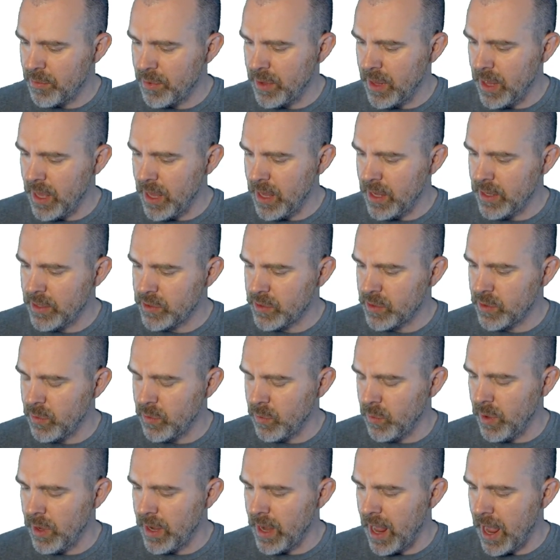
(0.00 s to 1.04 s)
plus
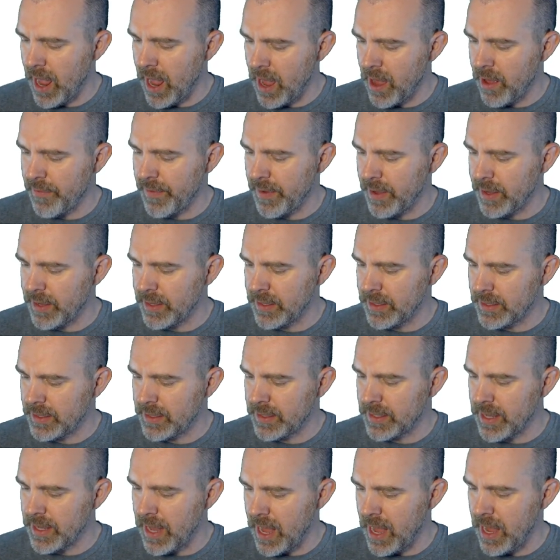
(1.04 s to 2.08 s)
1/2
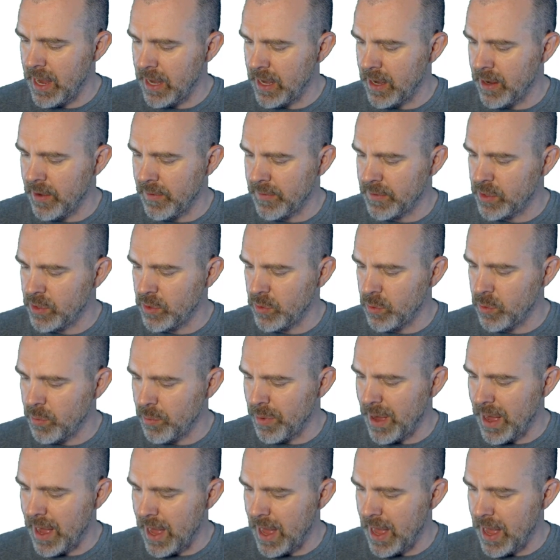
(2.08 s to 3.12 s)
sine of 2
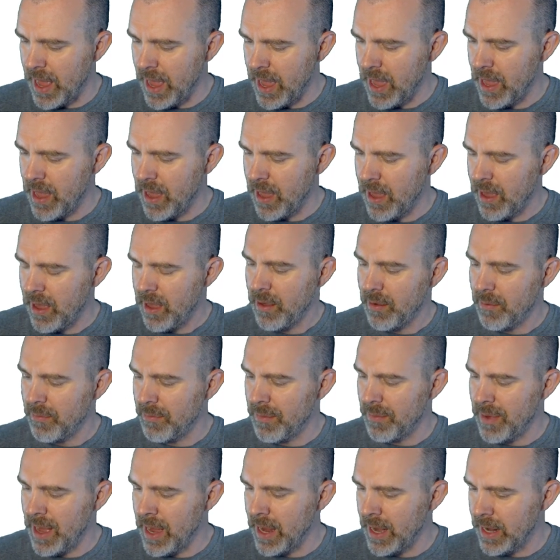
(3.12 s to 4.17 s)
pi
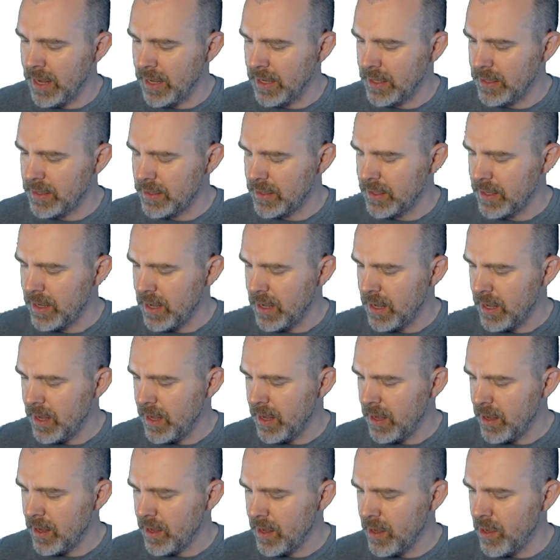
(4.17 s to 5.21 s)
minus
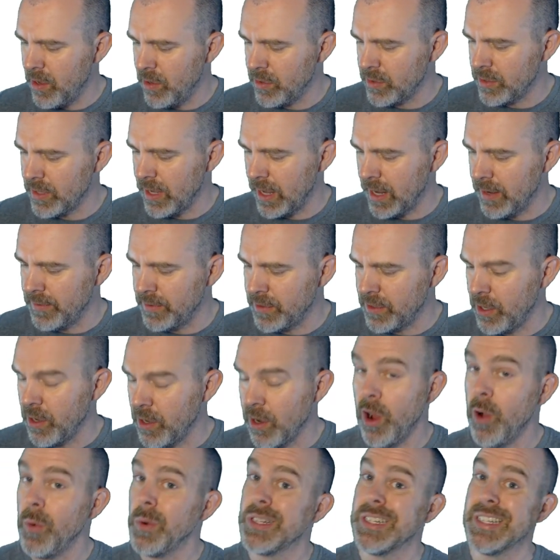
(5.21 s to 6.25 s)
cosine of
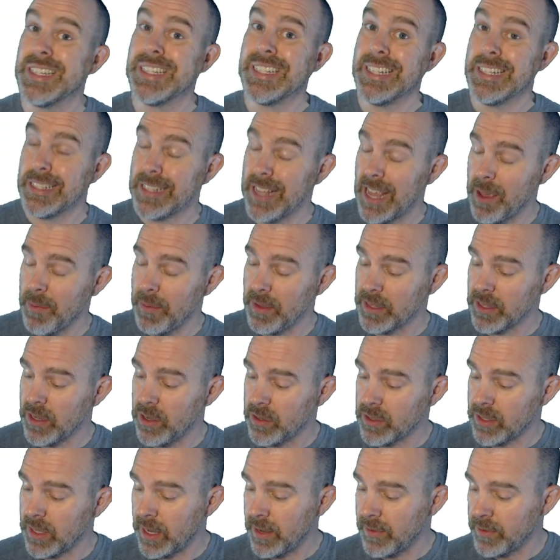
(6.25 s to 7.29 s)
0, which is the same as
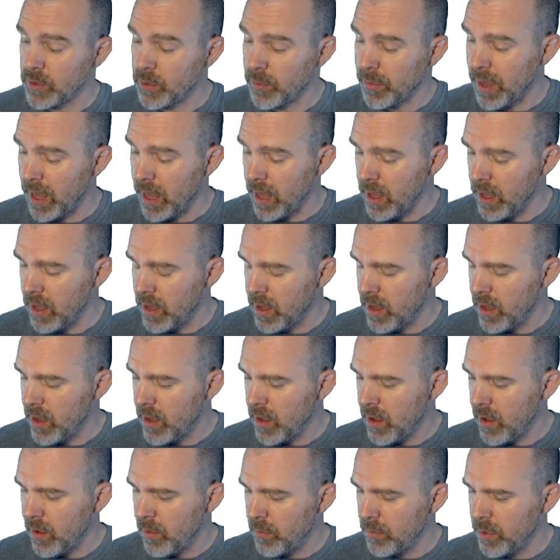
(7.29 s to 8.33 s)
cosine of 2 pi,
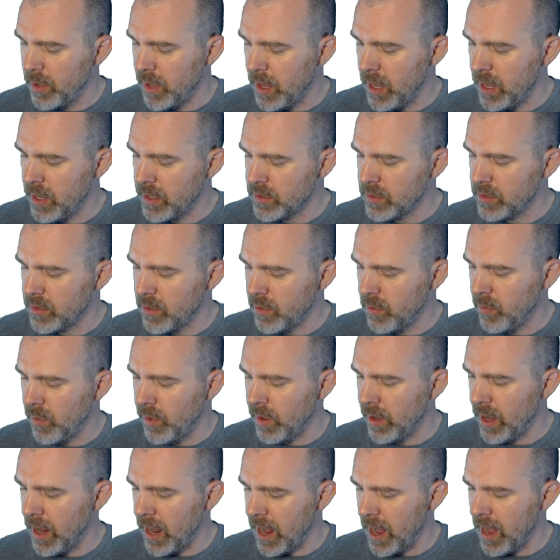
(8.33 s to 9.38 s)
plus
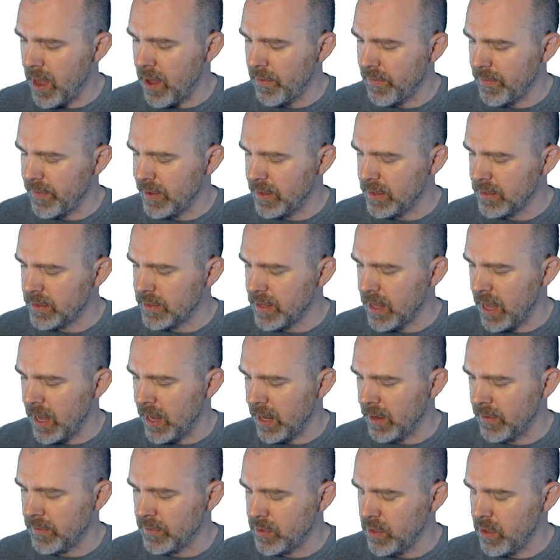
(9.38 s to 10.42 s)
1/2
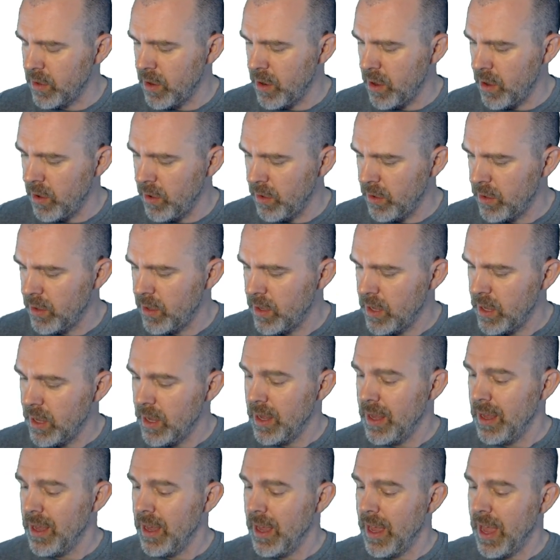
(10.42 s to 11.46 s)
sine of 0.
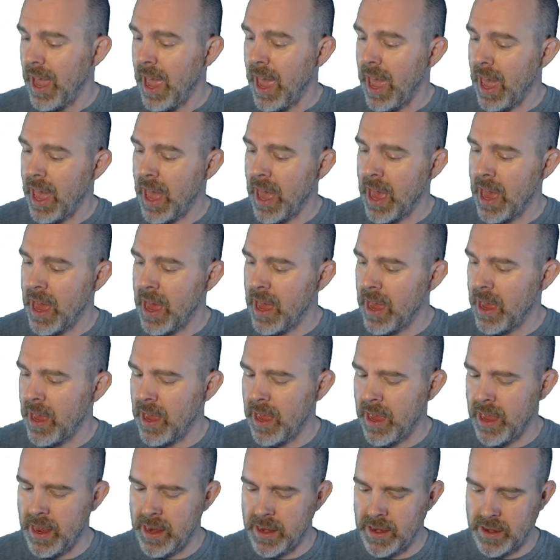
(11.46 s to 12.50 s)

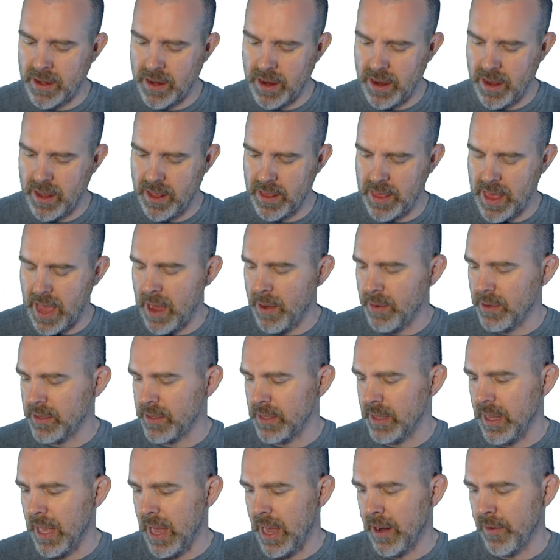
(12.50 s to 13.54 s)
And that
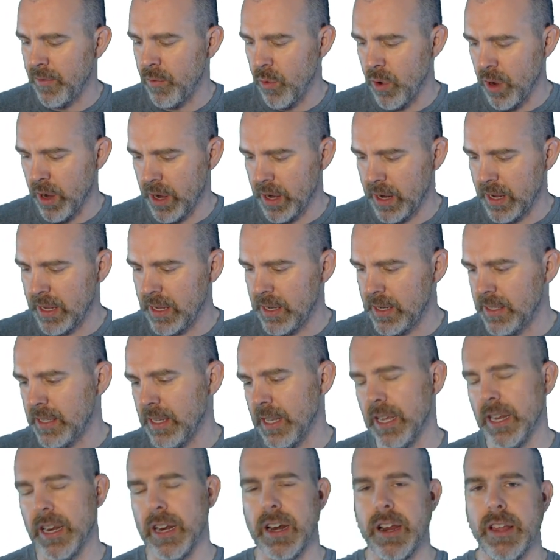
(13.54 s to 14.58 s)
was a lot of work
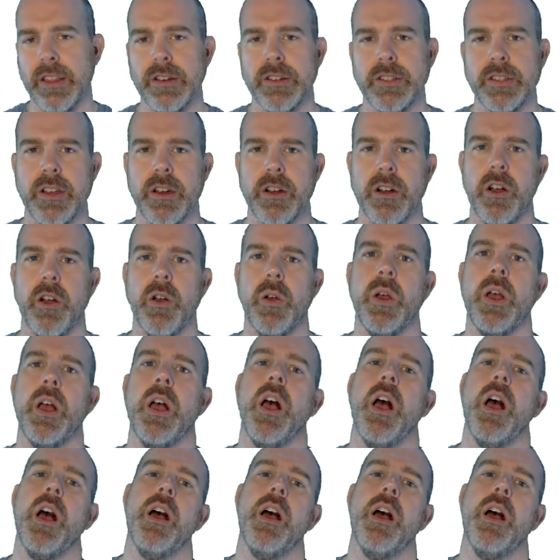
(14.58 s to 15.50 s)
to get another 0.